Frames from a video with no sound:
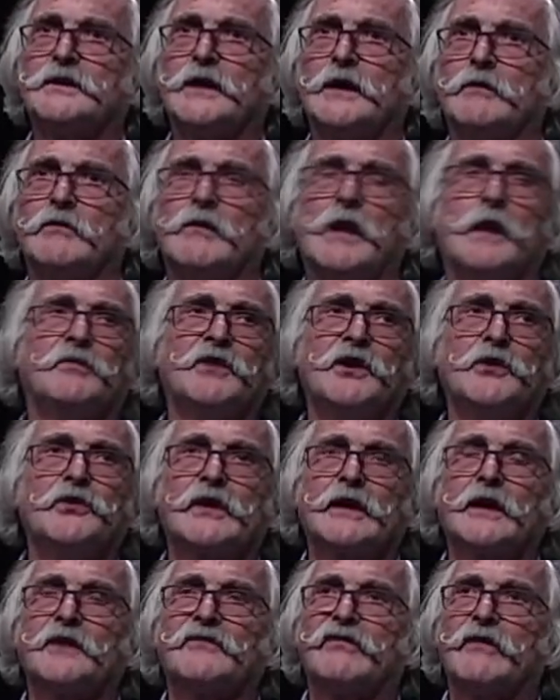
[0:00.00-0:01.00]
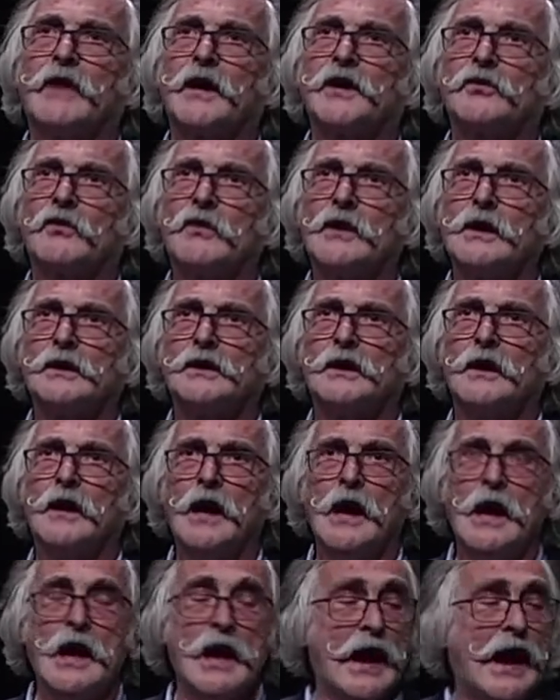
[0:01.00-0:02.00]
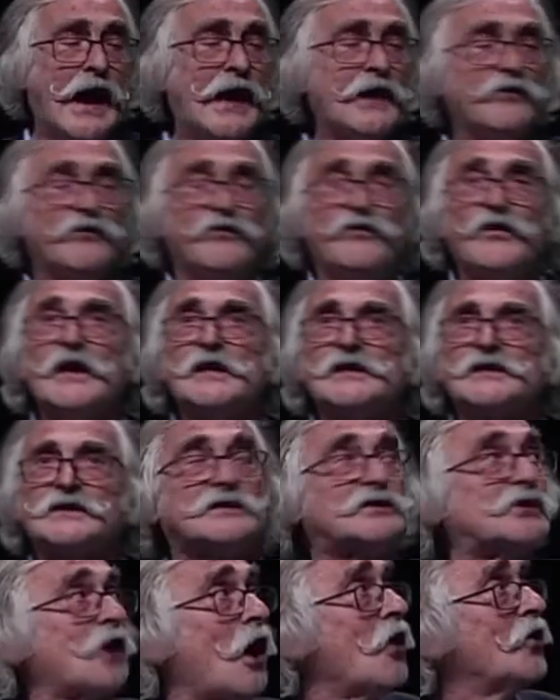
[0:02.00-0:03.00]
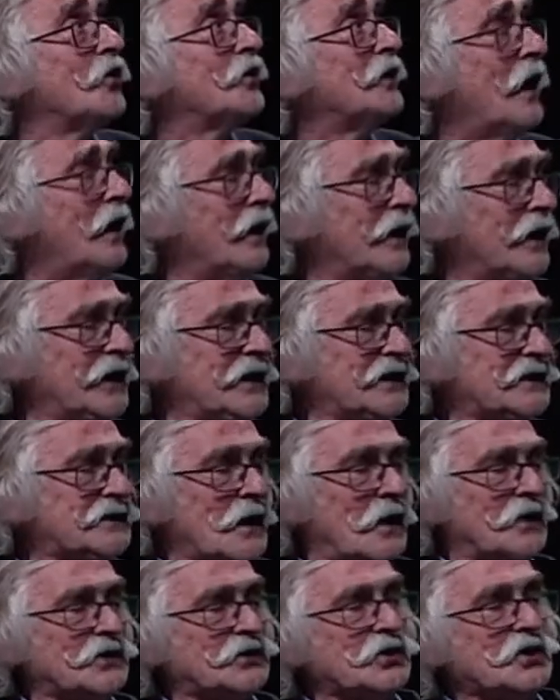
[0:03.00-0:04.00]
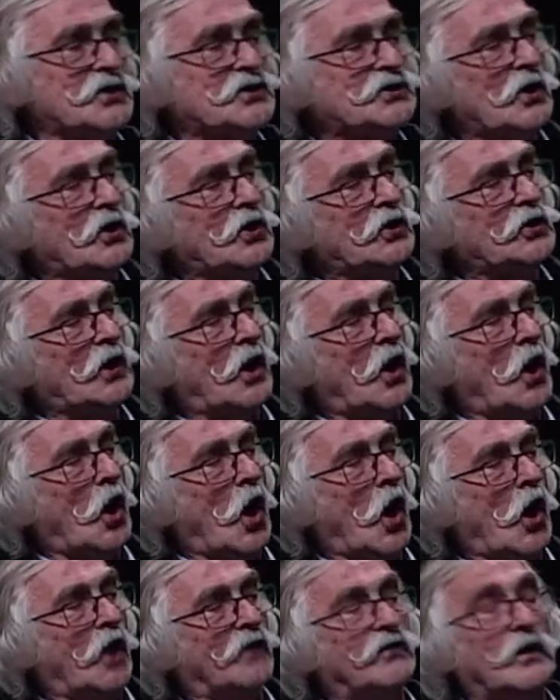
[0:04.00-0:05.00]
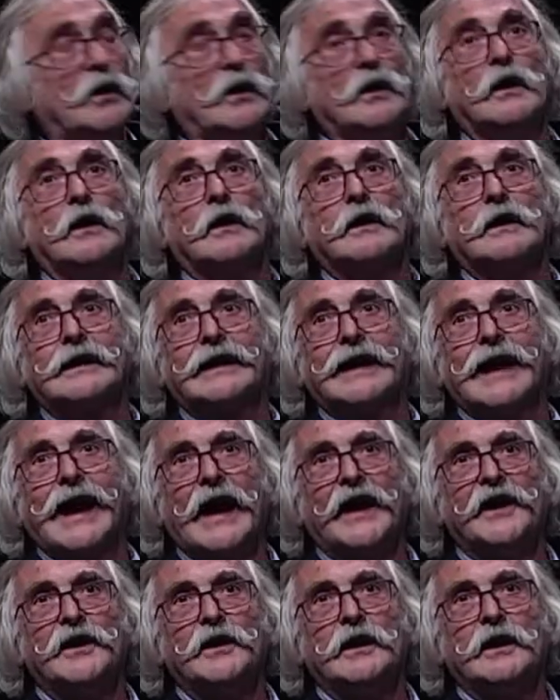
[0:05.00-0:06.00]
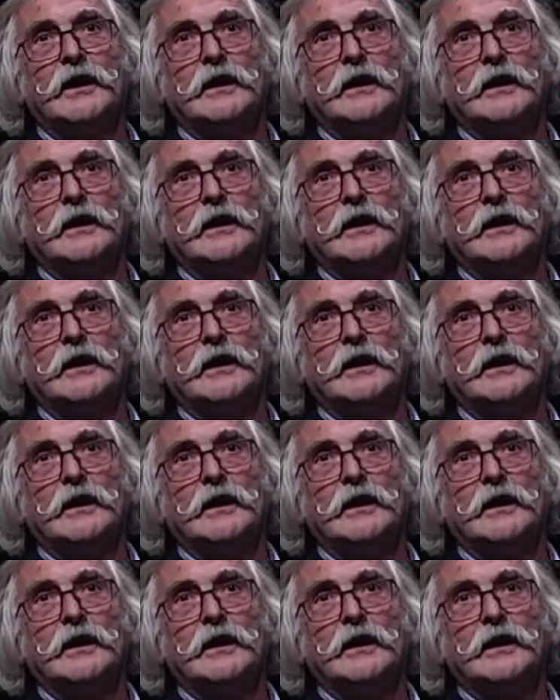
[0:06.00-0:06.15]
Maybe you can find one. And this zone is the zone of gliding.